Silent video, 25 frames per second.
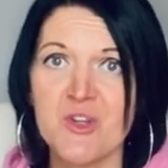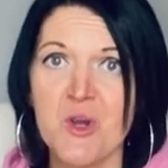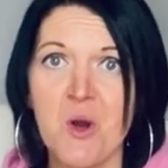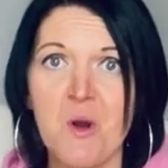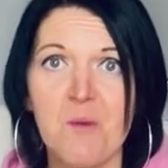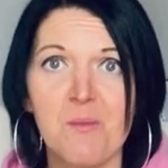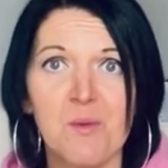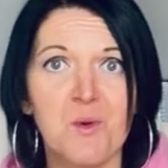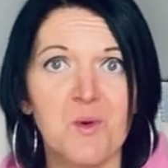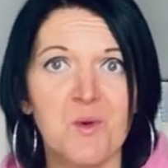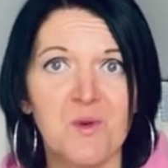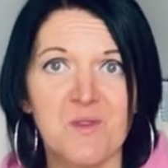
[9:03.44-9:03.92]

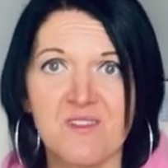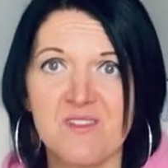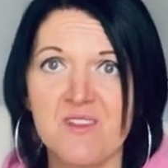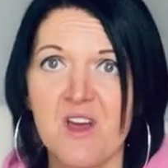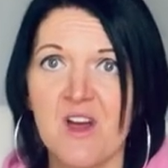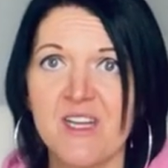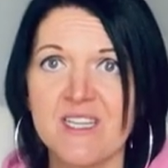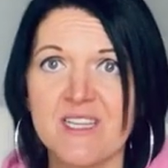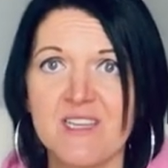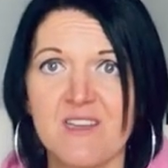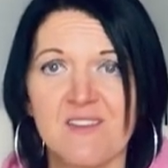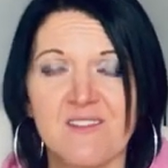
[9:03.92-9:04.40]
job or
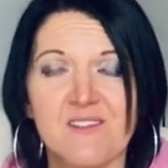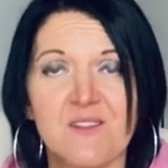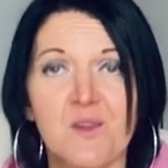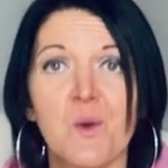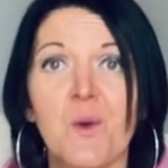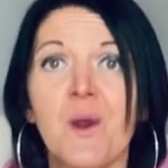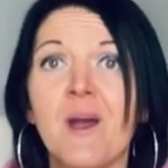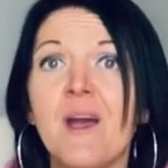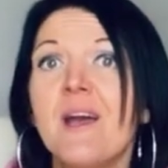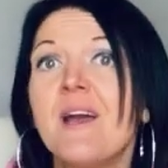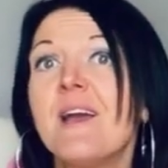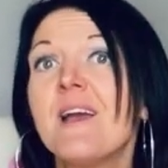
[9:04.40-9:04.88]
side
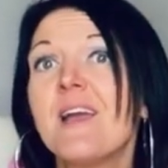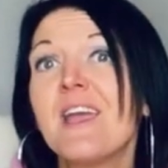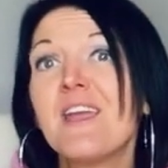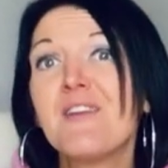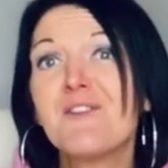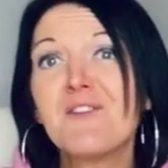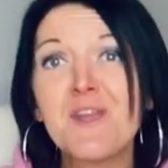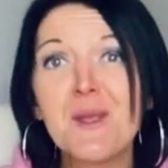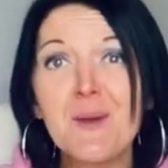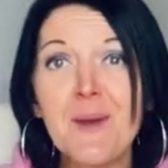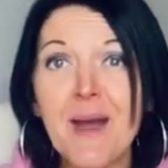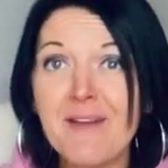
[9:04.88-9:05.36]
hustle,
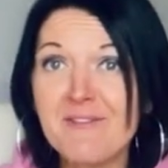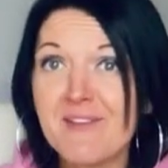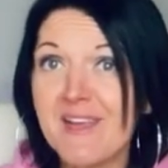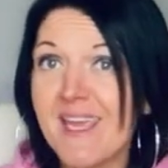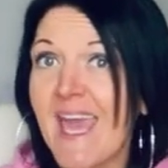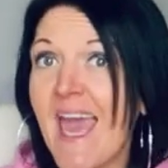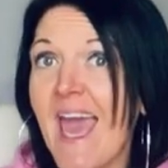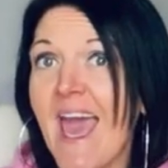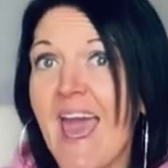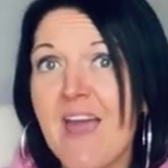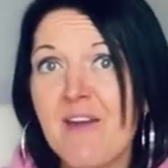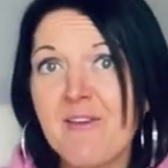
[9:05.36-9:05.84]
if you have
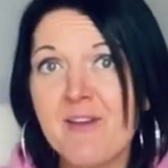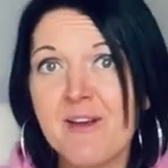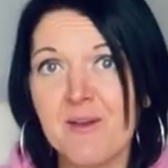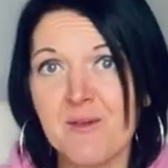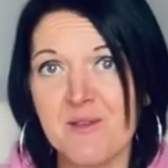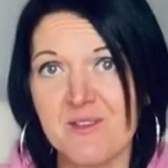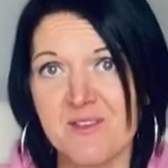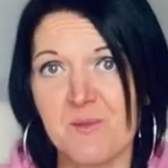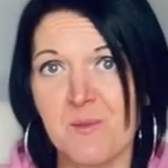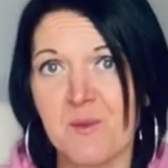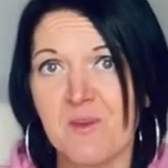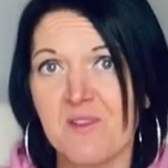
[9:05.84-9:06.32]
caring
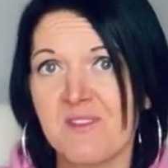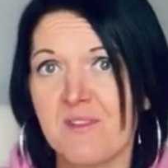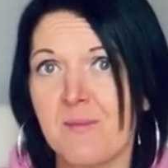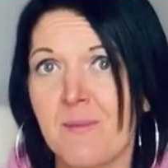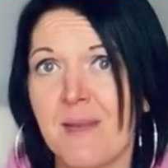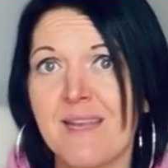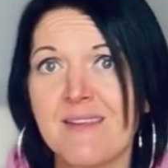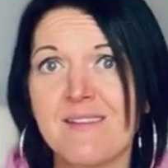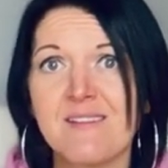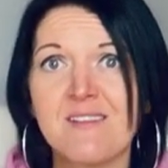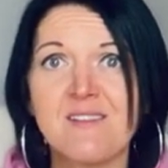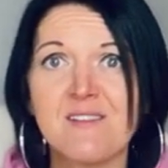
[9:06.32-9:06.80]

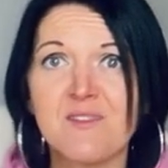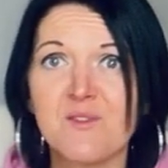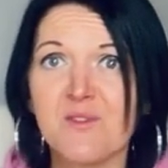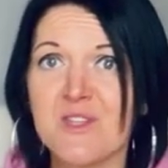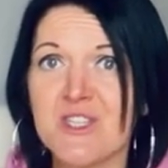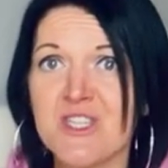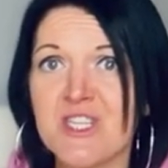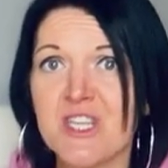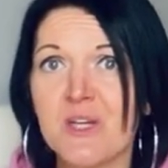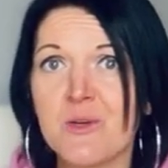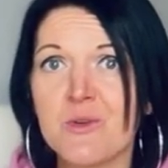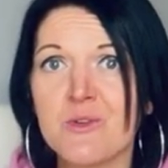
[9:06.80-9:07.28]
responsibilities for
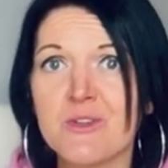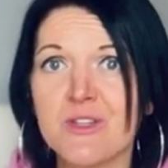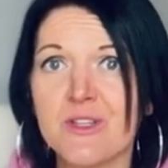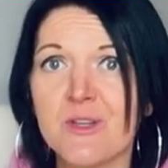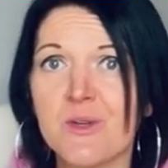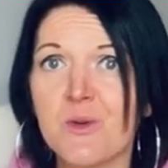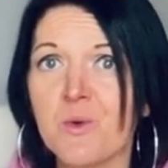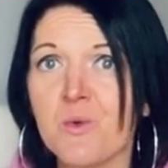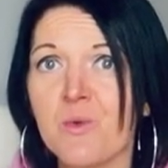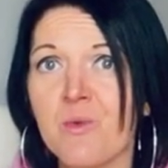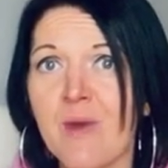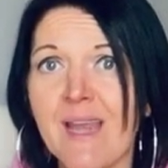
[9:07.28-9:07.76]
children
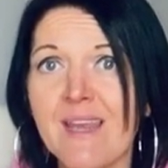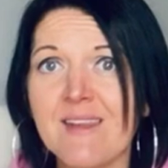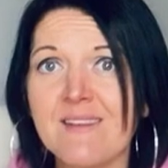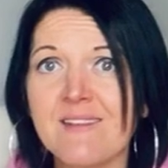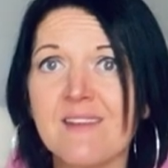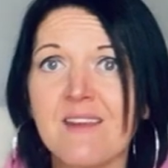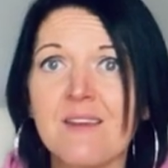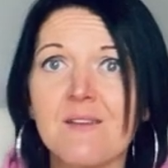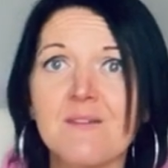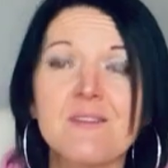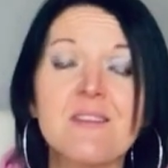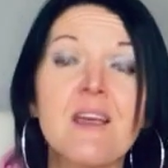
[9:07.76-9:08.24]
or
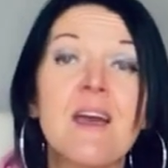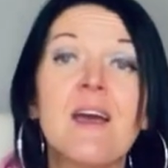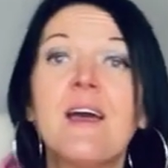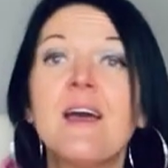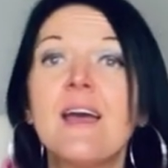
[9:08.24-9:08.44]
relatives,